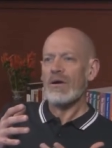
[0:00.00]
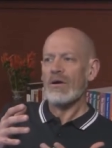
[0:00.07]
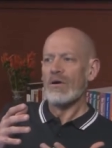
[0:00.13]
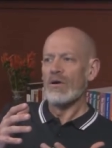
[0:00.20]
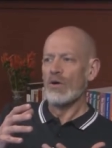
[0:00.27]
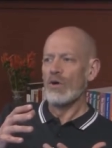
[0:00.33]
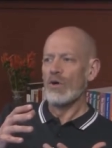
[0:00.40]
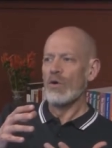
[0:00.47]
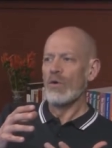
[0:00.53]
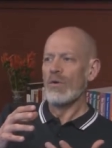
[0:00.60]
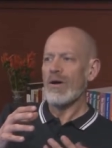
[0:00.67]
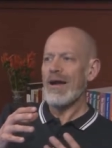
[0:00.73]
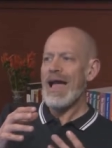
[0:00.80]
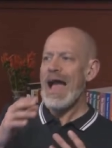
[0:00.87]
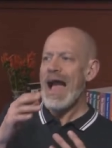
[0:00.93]
who,
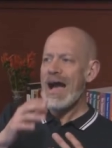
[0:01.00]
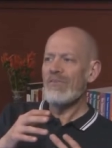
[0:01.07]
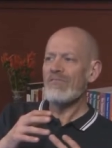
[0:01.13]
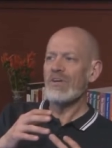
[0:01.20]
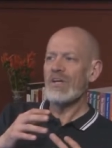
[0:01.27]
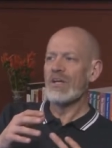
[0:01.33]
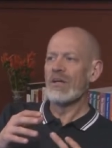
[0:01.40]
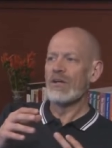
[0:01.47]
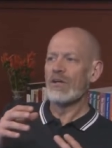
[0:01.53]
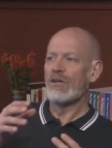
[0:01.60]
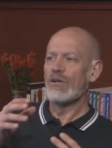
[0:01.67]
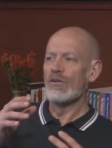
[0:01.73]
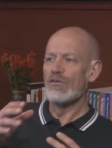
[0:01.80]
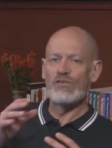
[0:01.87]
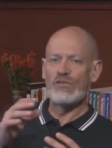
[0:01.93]
having
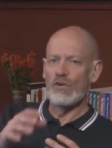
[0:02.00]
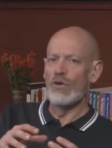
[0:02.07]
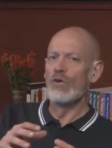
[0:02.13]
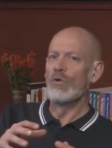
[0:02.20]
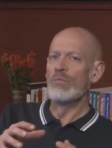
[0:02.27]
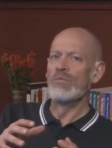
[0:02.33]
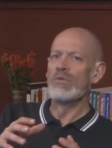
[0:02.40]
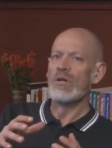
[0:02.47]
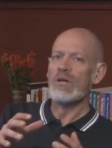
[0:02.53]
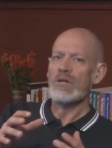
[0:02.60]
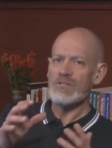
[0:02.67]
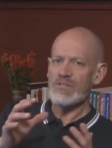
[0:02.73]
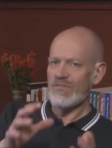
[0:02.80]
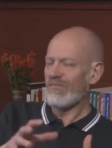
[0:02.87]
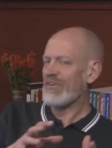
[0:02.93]
consumed
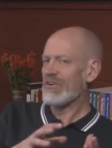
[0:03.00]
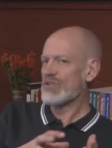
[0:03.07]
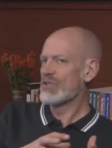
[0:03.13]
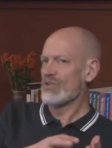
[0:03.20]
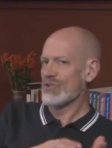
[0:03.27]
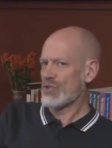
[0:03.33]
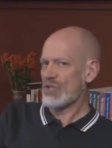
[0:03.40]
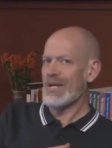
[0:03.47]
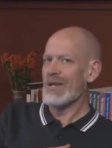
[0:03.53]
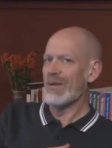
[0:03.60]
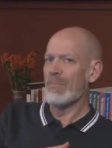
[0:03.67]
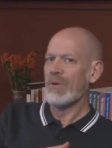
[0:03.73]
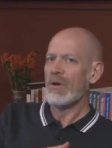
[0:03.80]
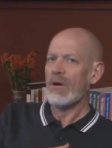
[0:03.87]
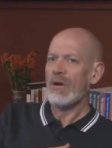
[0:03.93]
sufficient
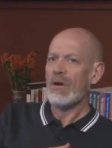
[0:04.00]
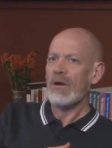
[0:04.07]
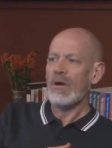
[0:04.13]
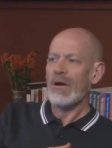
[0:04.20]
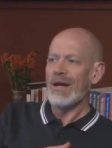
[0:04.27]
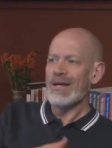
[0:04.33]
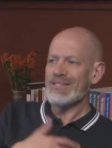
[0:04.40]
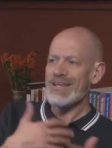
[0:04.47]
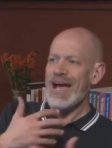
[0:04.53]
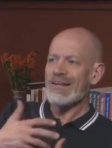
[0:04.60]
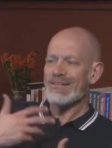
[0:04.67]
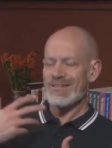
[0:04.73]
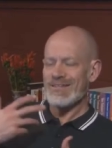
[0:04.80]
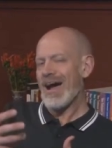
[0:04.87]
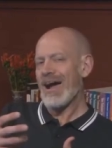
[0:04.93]
sheep, has
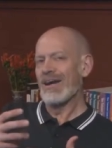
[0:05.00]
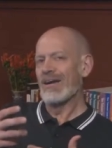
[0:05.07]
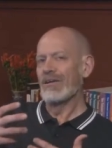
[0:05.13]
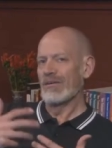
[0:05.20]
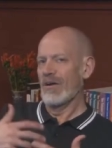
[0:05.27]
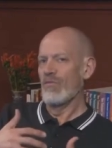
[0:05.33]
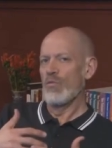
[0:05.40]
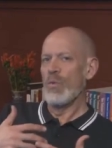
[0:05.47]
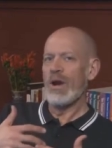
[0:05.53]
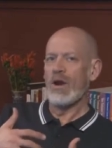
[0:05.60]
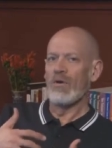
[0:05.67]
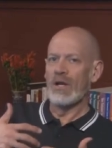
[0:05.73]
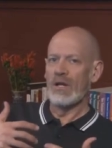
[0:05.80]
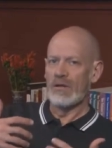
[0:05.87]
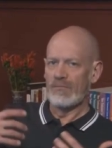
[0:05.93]
gotten tired of
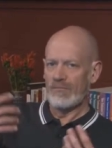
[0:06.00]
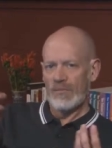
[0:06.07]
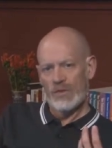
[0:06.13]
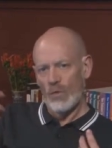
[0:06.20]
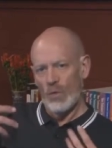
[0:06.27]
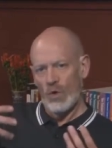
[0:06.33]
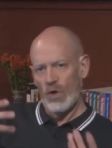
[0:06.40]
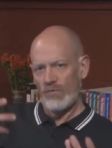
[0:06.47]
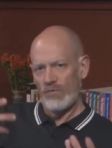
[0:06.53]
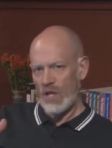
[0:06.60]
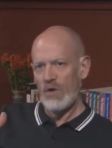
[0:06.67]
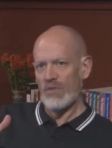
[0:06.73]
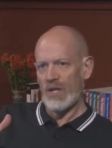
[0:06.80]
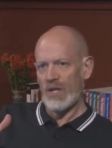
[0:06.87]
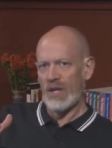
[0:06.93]
wearing the wolf
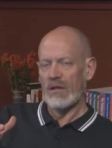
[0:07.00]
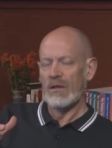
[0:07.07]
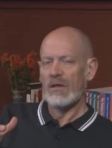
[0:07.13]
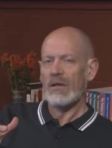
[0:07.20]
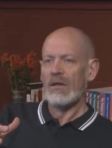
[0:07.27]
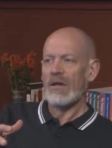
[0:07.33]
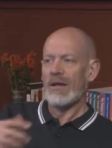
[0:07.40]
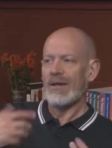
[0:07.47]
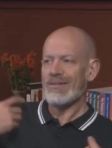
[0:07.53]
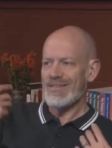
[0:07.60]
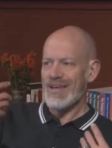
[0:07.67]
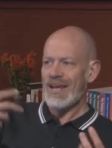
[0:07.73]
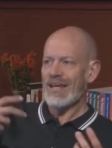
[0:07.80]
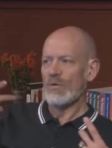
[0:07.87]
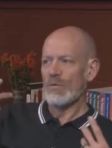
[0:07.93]
clothing and has
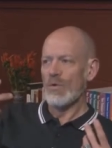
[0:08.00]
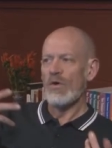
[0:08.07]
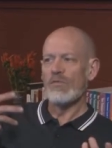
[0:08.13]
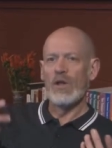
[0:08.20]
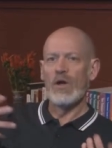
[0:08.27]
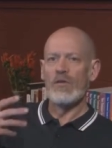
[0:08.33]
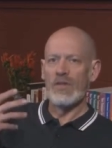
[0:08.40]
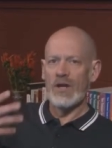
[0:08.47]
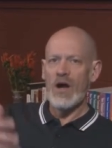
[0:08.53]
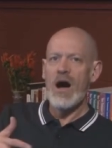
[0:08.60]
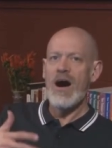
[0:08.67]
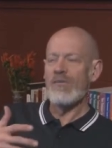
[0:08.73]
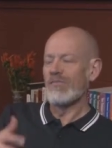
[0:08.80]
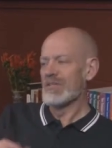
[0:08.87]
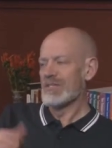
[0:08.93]
taken the wolf clothing
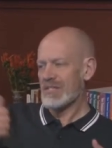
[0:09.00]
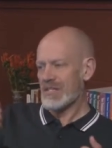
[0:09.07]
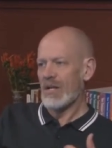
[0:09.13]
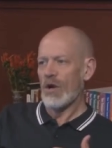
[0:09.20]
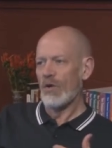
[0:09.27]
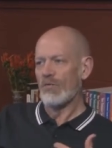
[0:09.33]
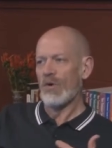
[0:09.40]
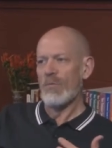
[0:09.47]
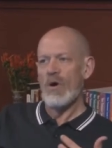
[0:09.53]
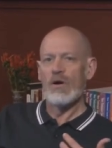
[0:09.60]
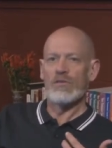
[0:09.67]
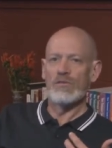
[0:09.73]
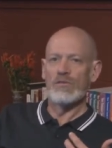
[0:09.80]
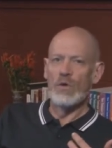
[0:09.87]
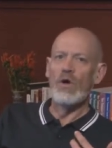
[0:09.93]
off and is sitting over
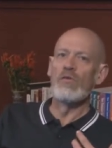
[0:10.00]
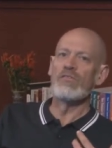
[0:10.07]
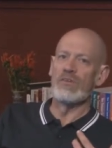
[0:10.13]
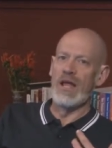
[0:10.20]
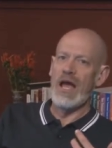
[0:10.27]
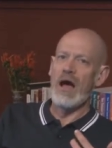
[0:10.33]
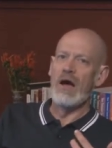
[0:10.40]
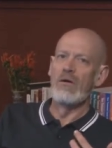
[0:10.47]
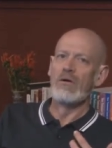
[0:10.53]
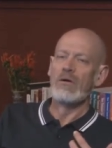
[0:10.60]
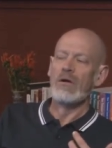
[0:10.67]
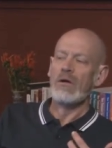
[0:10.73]
amongst the wolves now.